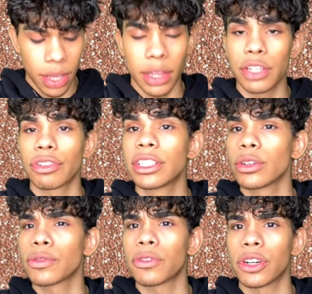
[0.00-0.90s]
This retails
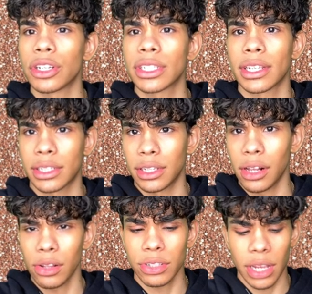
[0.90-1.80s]
for
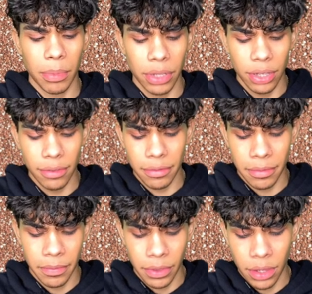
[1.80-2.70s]
$60, I believe.
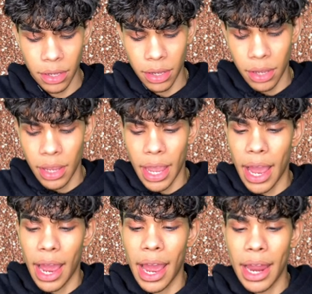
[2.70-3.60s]

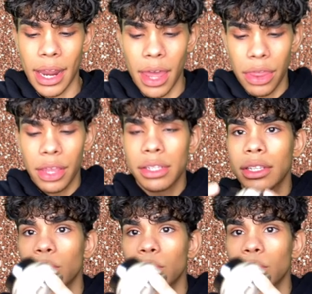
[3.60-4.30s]
And this is